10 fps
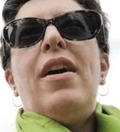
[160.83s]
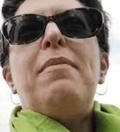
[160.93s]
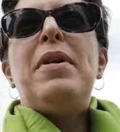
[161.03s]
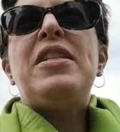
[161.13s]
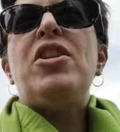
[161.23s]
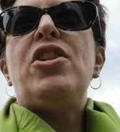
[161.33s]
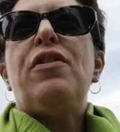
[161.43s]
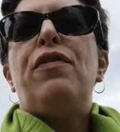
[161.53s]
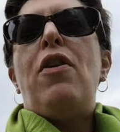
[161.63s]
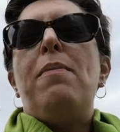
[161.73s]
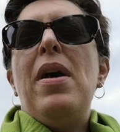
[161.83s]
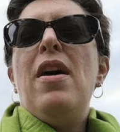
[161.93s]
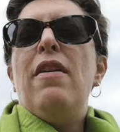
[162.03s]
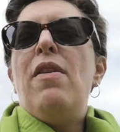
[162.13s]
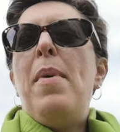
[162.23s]
messenger from
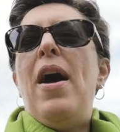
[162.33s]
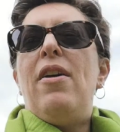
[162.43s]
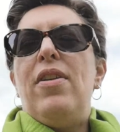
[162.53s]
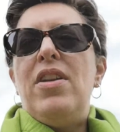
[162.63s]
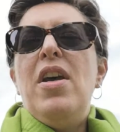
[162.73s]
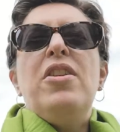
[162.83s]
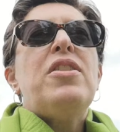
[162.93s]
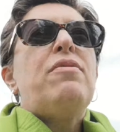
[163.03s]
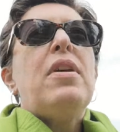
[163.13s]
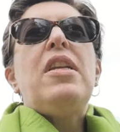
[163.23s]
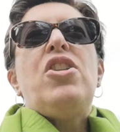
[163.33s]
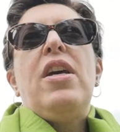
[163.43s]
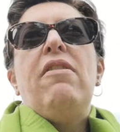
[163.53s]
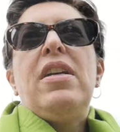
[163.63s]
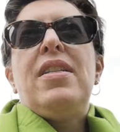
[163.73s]
Aaron, just really
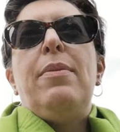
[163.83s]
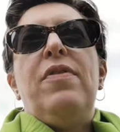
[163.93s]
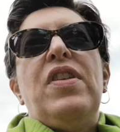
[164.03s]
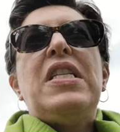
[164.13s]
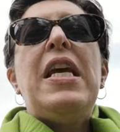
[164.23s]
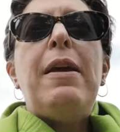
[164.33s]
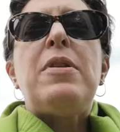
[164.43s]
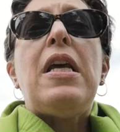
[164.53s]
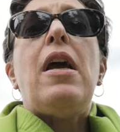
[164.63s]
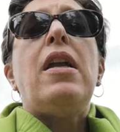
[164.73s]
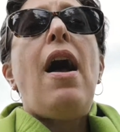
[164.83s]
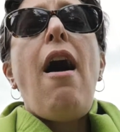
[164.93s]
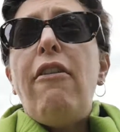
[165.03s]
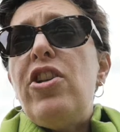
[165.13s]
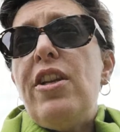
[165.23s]
sharing some of the tips,
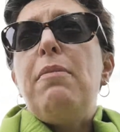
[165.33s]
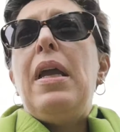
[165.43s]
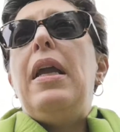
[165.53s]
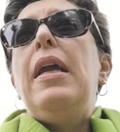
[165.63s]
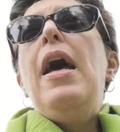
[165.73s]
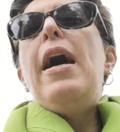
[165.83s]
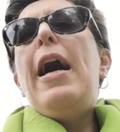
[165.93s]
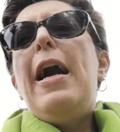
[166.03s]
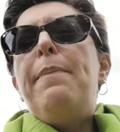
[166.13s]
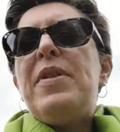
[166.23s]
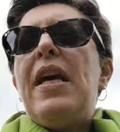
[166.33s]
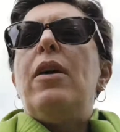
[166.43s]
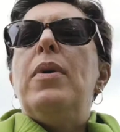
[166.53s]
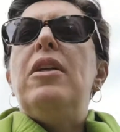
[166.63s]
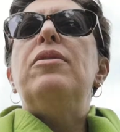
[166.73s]
encouraging me,
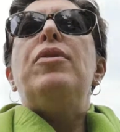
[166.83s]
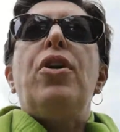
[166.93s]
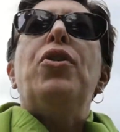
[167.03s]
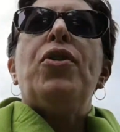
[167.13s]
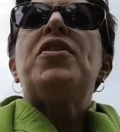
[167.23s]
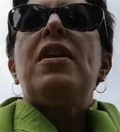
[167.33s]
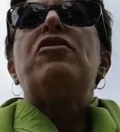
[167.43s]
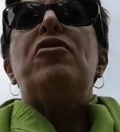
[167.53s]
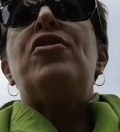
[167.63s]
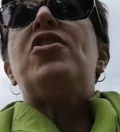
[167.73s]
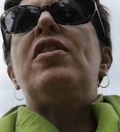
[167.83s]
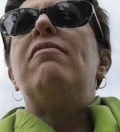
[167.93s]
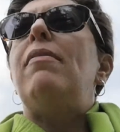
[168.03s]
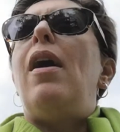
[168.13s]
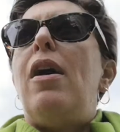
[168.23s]
saying, well, no, you're not stuck. You just
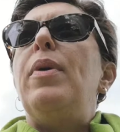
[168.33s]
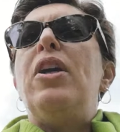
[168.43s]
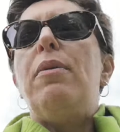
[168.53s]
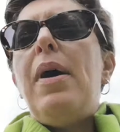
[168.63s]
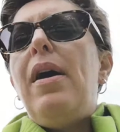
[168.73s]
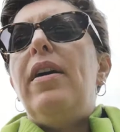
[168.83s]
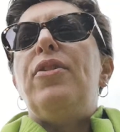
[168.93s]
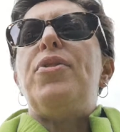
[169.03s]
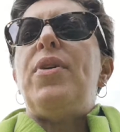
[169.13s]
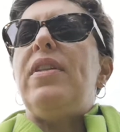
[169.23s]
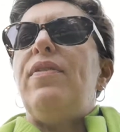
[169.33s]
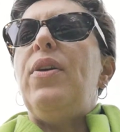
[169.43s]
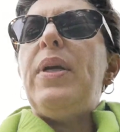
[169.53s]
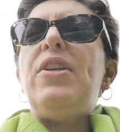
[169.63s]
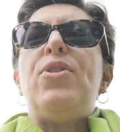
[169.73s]
are where you are. You're doing the
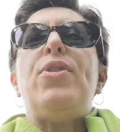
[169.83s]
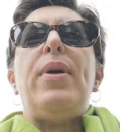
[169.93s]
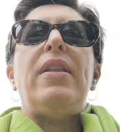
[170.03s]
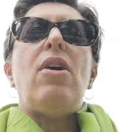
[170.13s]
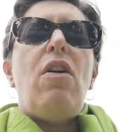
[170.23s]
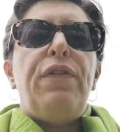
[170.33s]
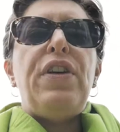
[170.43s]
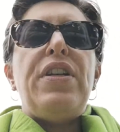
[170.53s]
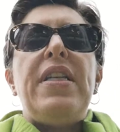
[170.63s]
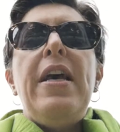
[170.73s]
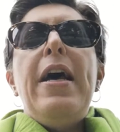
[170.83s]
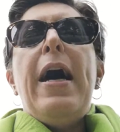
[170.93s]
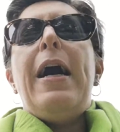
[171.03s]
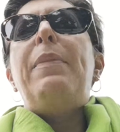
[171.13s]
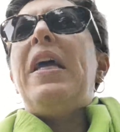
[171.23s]
viewings, you're doing the offers.
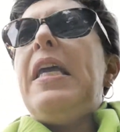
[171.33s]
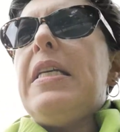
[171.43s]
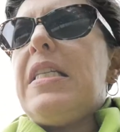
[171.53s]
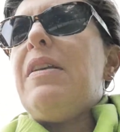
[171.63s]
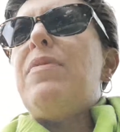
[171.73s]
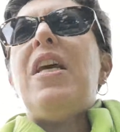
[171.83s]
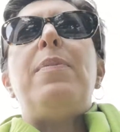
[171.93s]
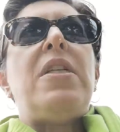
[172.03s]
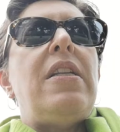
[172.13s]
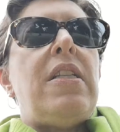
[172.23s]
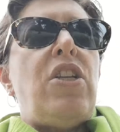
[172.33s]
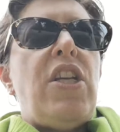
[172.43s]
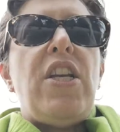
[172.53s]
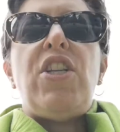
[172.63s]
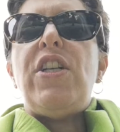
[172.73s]
Here's some tips and
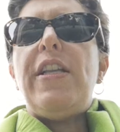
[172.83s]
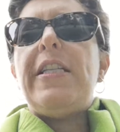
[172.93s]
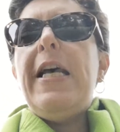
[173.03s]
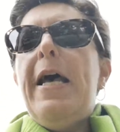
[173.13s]
suggestions.